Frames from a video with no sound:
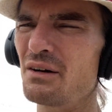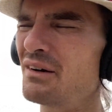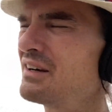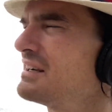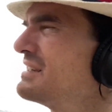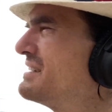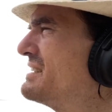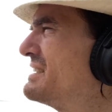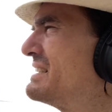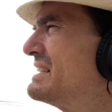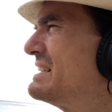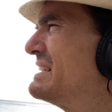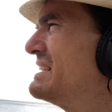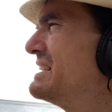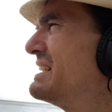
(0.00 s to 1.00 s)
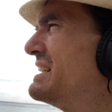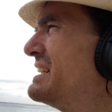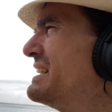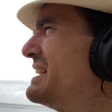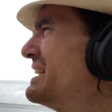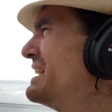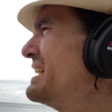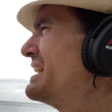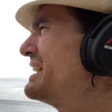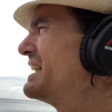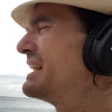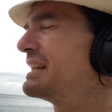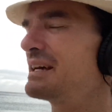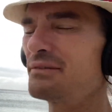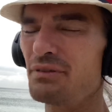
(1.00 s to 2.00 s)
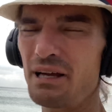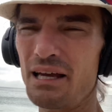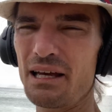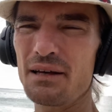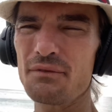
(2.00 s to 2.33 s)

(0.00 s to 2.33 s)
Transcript: And I've